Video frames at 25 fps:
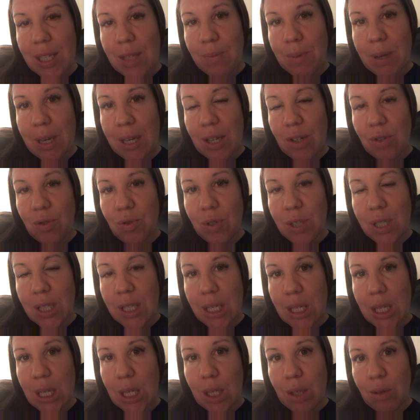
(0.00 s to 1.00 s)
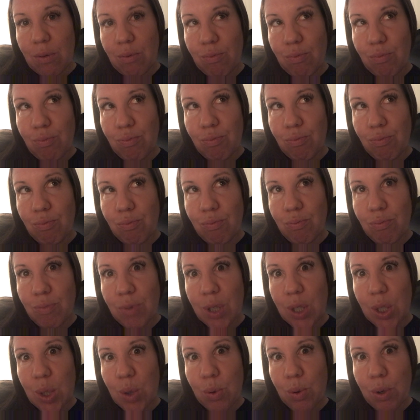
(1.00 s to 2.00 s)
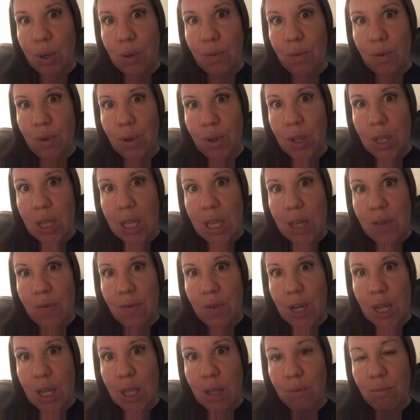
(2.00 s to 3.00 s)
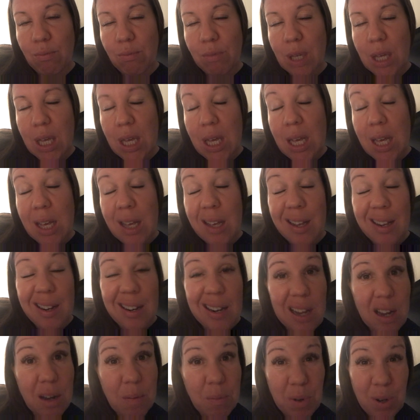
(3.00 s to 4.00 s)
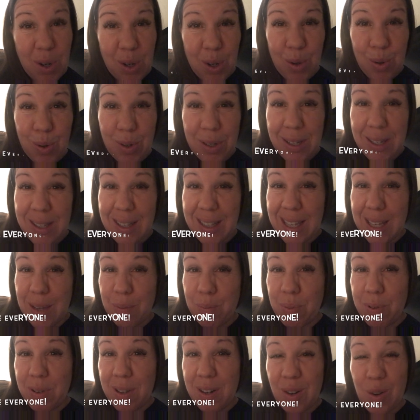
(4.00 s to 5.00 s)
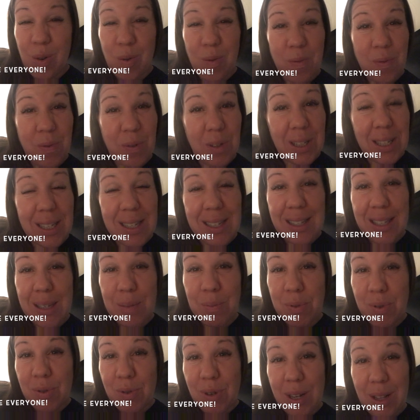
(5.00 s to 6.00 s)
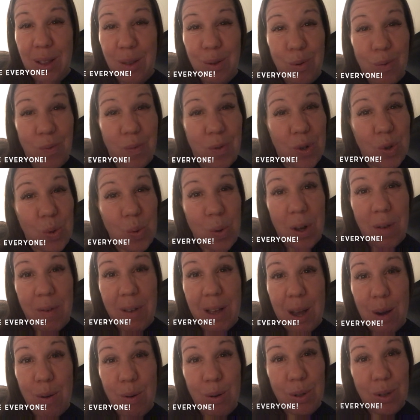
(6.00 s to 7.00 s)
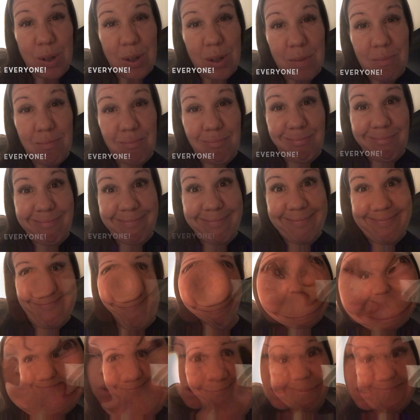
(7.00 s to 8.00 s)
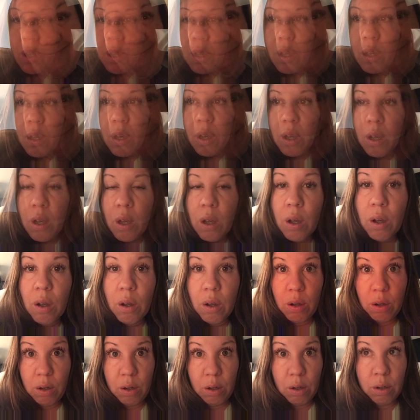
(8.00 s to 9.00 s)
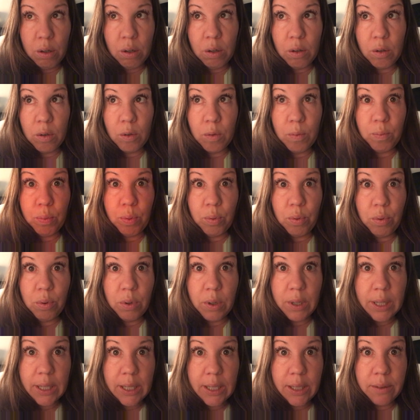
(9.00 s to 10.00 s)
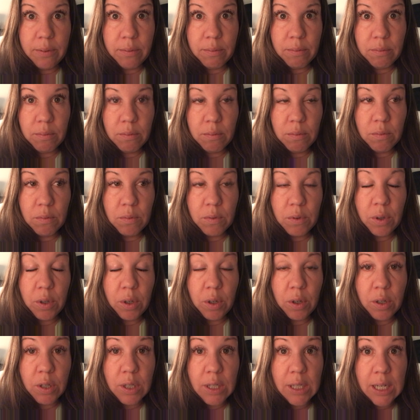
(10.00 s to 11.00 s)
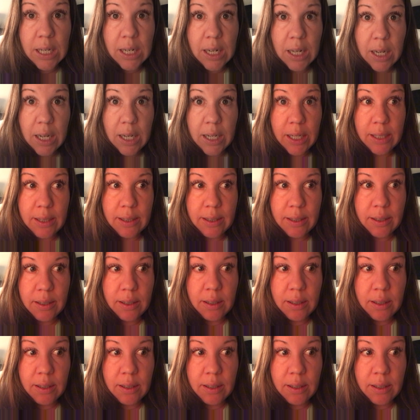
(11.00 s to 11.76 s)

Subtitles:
interesting story for the evening. And now I'm going to go to sleep and hopefully sleep straight through for 12 hours. Oh boy. Thursday night,